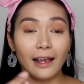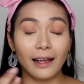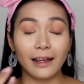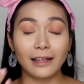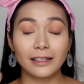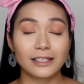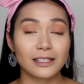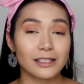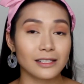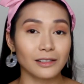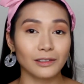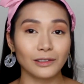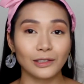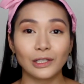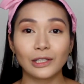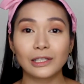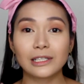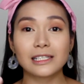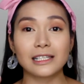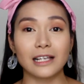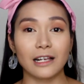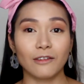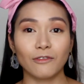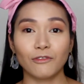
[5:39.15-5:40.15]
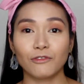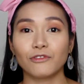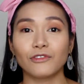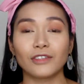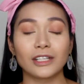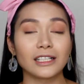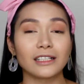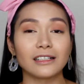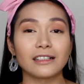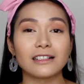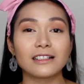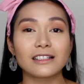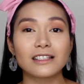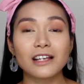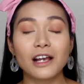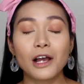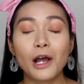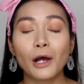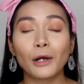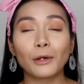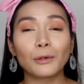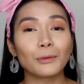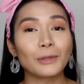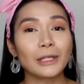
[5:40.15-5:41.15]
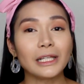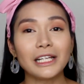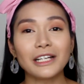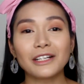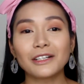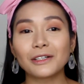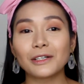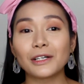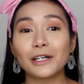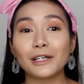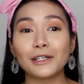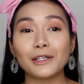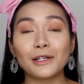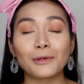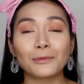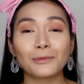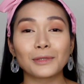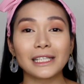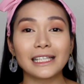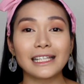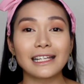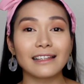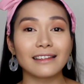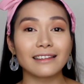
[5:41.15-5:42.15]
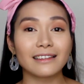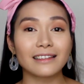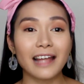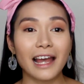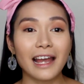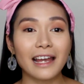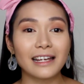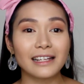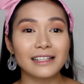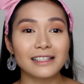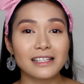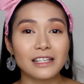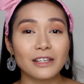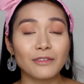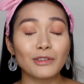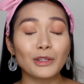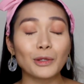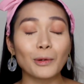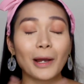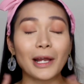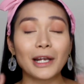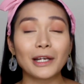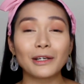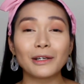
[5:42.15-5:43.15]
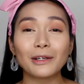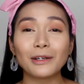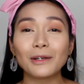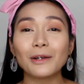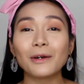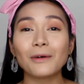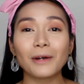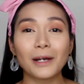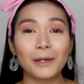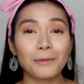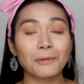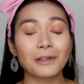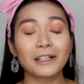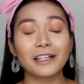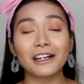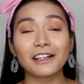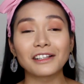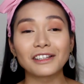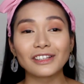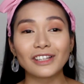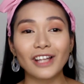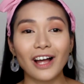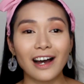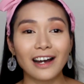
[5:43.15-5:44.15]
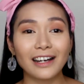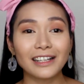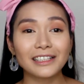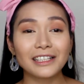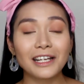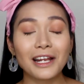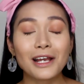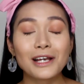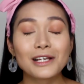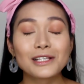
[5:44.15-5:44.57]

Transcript: it still looks and feels really good, really light, even though I know I put a lot.